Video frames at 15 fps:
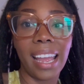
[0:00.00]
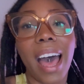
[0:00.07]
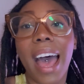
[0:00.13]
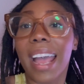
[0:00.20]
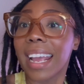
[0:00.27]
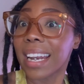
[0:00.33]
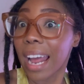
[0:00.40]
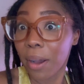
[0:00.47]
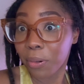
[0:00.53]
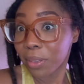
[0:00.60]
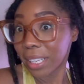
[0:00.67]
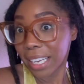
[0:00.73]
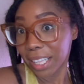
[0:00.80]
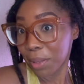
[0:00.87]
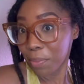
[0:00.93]
And I will
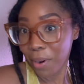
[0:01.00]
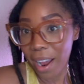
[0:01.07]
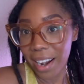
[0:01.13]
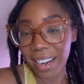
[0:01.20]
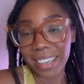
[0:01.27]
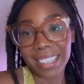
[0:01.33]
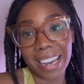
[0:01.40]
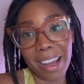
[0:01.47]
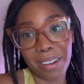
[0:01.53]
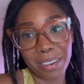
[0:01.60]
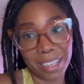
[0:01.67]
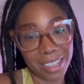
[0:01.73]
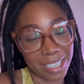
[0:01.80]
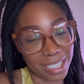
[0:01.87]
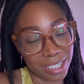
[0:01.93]
link the product down in
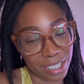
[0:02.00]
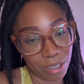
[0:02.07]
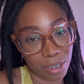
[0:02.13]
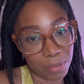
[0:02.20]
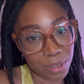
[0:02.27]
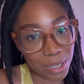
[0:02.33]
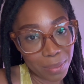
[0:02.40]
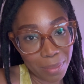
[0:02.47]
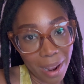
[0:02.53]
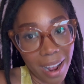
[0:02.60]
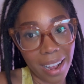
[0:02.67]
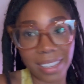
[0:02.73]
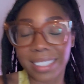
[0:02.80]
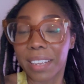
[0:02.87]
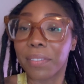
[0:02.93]
the description
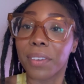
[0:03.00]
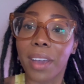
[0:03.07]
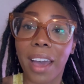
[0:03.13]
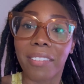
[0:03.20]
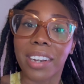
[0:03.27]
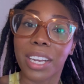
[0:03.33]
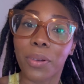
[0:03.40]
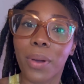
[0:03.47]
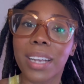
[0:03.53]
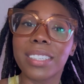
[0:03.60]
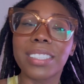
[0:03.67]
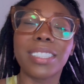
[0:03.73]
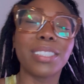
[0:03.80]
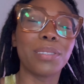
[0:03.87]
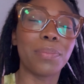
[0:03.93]
box. If you have any
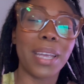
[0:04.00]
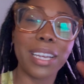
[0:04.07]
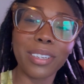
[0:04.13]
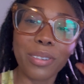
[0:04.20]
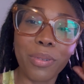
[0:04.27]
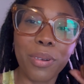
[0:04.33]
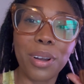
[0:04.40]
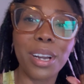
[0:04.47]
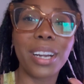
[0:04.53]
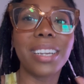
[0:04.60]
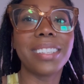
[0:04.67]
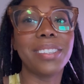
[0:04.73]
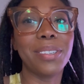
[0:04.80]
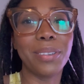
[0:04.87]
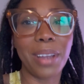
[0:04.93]
questions, make sure
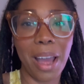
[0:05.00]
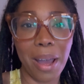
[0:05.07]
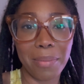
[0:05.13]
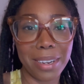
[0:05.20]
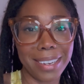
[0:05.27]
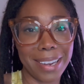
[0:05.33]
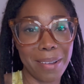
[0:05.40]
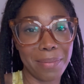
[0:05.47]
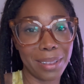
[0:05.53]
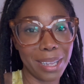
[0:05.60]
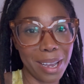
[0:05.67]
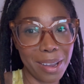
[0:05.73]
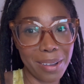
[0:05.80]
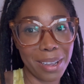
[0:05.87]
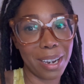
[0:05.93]
to comment down
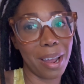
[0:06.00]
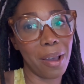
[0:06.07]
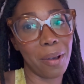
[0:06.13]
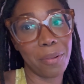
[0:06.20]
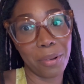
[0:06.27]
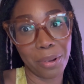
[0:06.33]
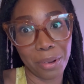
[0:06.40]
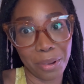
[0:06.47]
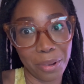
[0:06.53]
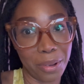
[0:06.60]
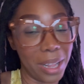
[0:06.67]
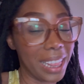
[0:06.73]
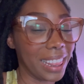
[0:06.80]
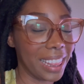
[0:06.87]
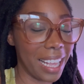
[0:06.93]
below and I will
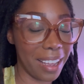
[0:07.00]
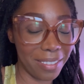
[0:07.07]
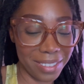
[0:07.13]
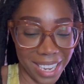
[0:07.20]
love to